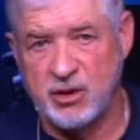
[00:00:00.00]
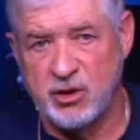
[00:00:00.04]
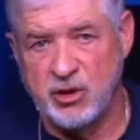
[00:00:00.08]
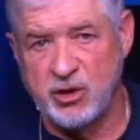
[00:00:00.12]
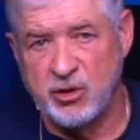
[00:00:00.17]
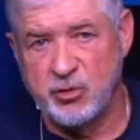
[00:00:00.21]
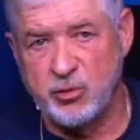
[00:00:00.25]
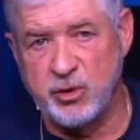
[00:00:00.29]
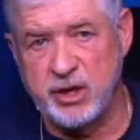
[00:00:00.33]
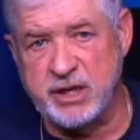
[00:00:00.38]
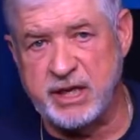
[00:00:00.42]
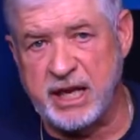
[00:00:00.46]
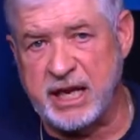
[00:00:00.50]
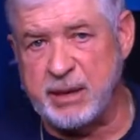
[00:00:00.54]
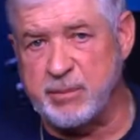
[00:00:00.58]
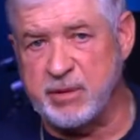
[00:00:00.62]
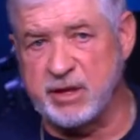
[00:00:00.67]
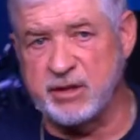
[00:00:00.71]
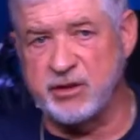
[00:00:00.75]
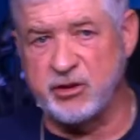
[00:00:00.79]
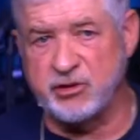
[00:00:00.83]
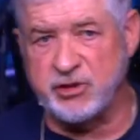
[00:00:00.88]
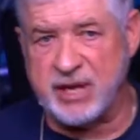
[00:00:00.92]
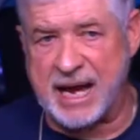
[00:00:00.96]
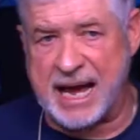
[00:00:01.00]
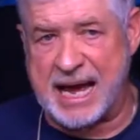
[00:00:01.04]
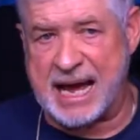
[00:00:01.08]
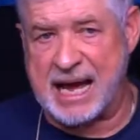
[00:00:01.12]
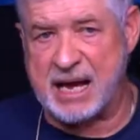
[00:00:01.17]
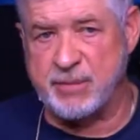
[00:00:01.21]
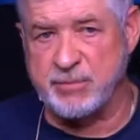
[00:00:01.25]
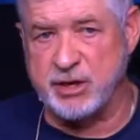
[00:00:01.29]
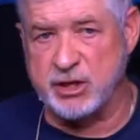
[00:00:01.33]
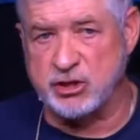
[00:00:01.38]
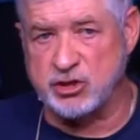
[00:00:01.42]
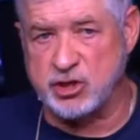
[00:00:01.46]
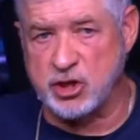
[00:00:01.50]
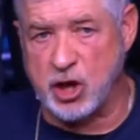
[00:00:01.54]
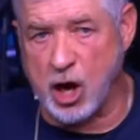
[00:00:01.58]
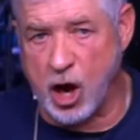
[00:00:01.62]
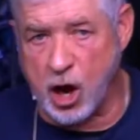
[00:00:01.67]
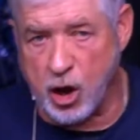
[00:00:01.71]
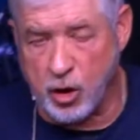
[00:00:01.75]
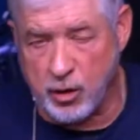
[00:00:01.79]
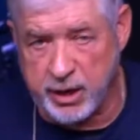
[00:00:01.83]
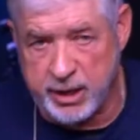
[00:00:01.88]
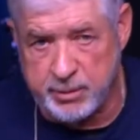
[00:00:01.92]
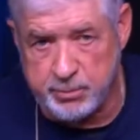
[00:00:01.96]
Redeeming the time is
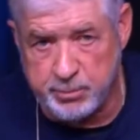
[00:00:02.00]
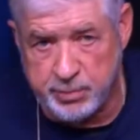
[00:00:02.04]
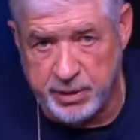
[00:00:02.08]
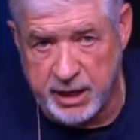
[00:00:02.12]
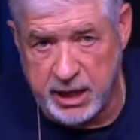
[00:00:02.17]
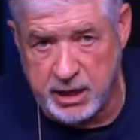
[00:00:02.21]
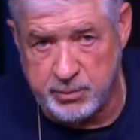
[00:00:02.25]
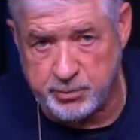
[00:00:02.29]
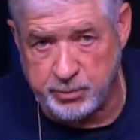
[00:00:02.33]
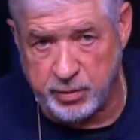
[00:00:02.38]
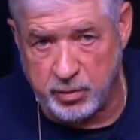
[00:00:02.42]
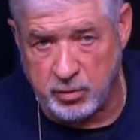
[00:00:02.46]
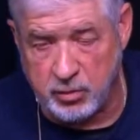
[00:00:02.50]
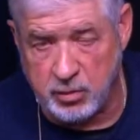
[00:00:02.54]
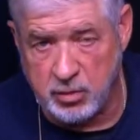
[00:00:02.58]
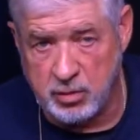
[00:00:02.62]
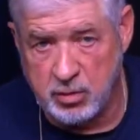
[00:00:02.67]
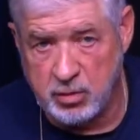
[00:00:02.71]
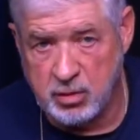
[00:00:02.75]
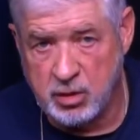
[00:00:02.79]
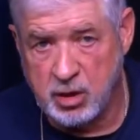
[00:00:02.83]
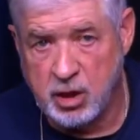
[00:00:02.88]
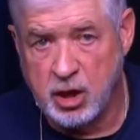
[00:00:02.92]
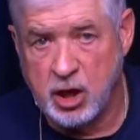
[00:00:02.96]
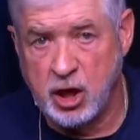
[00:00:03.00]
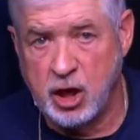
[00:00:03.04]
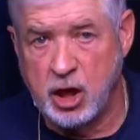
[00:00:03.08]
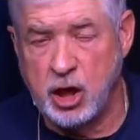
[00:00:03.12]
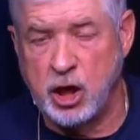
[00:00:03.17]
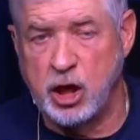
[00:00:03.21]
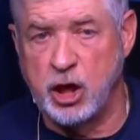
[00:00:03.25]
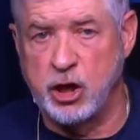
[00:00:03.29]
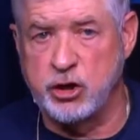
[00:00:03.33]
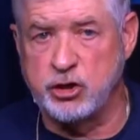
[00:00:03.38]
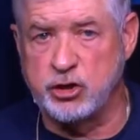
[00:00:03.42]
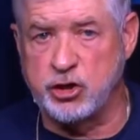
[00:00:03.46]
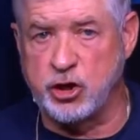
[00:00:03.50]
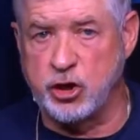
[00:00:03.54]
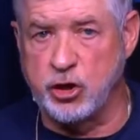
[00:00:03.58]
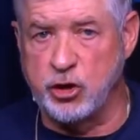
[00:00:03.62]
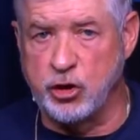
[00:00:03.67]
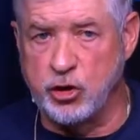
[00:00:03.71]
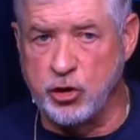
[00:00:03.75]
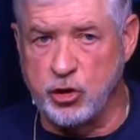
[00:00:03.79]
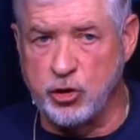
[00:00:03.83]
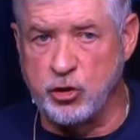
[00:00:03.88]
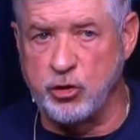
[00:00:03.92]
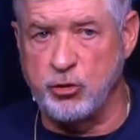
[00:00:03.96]
calling people unto
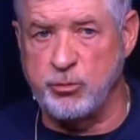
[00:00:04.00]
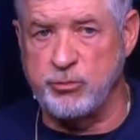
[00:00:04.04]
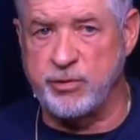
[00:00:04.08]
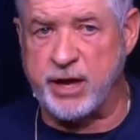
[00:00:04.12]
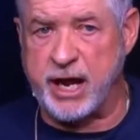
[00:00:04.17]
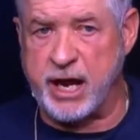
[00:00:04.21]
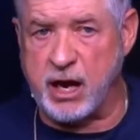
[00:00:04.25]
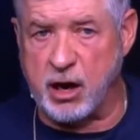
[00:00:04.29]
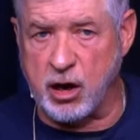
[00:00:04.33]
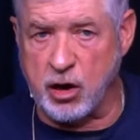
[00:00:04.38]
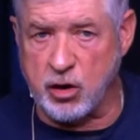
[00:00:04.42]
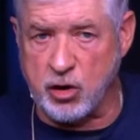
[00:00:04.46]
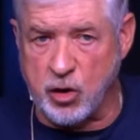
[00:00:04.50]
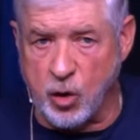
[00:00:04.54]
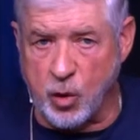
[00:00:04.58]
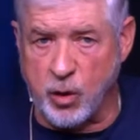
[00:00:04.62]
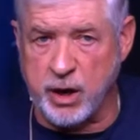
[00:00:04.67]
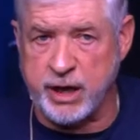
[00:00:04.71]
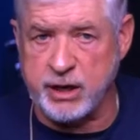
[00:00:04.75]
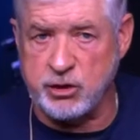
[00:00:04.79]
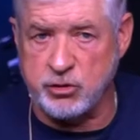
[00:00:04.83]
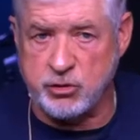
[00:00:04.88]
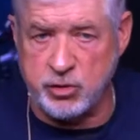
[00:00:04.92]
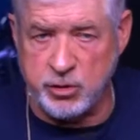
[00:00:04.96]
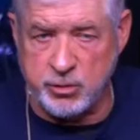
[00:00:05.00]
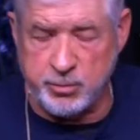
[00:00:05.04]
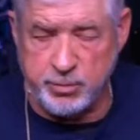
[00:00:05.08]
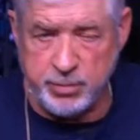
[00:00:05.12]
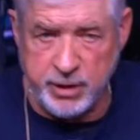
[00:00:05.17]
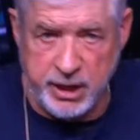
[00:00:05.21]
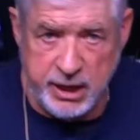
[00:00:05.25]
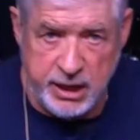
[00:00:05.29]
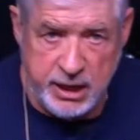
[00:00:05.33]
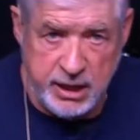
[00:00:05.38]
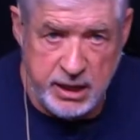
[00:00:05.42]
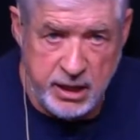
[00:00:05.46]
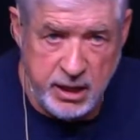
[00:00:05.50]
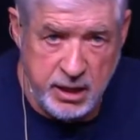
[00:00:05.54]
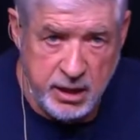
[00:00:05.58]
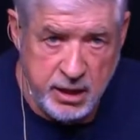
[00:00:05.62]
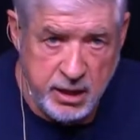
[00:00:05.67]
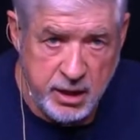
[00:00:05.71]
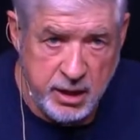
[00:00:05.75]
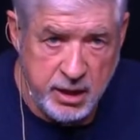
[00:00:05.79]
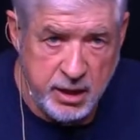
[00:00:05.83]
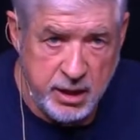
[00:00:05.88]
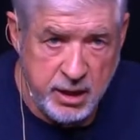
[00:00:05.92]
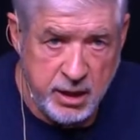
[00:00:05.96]
whom they are going to be
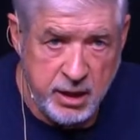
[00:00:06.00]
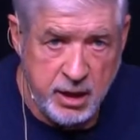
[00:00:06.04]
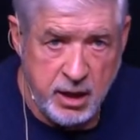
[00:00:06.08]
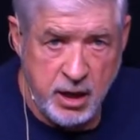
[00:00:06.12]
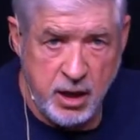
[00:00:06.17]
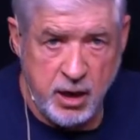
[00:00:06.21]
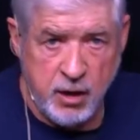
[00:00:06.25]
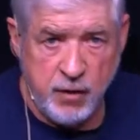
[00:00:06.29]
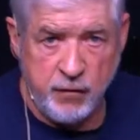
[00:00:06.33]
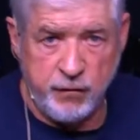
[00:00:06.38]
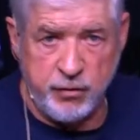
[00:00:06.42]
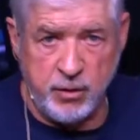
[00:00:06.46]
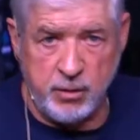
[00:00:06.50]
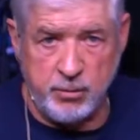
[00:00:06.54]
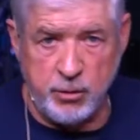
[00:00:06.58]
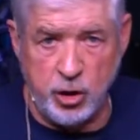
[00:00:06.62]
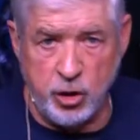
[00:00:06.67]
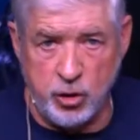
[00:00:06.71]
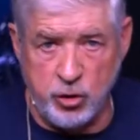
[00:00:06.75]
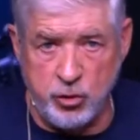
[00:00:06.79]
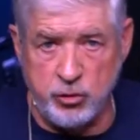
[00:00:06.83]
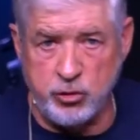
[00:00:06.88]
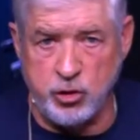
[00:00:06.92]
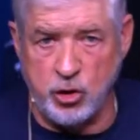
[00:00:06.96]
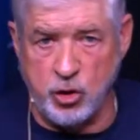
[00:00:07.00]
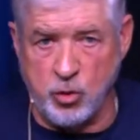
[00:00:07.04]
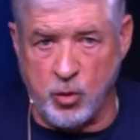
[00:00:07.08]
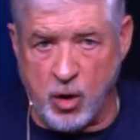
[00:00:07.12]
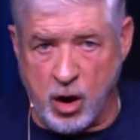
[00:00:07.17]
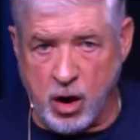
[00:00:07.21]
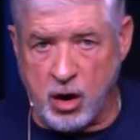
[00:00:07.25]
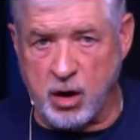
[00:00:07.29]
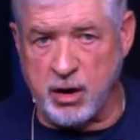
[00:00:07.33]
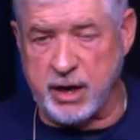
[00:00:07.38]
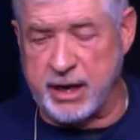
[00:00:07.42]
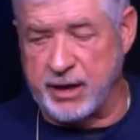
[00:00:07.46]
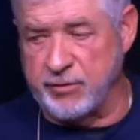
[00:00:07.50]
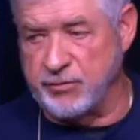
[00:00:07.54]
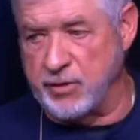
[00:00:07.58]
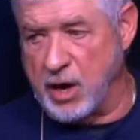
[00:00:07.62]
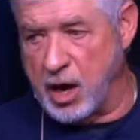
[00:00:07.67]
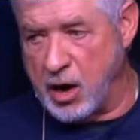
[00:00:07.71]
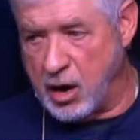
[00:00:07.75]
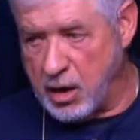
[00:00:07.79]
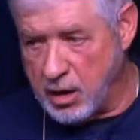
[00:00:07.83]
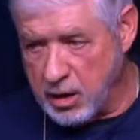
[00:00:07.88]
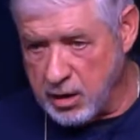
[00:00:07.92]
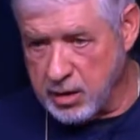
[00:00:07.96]
from who you are in the
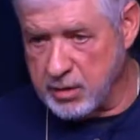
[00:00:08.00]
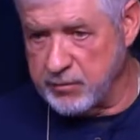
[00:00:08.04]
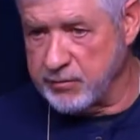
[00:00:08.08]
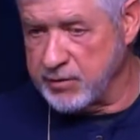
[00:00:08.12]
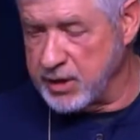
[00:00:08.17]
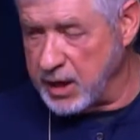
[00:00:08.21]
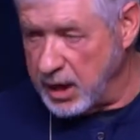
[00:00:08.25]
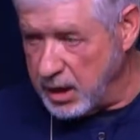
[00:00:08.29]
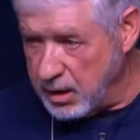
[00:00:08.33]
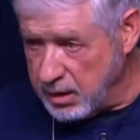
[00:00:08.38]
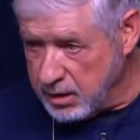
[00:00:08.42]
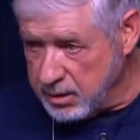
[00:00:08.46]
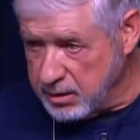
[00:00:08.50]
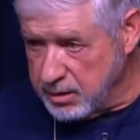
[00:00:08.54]
heart of God.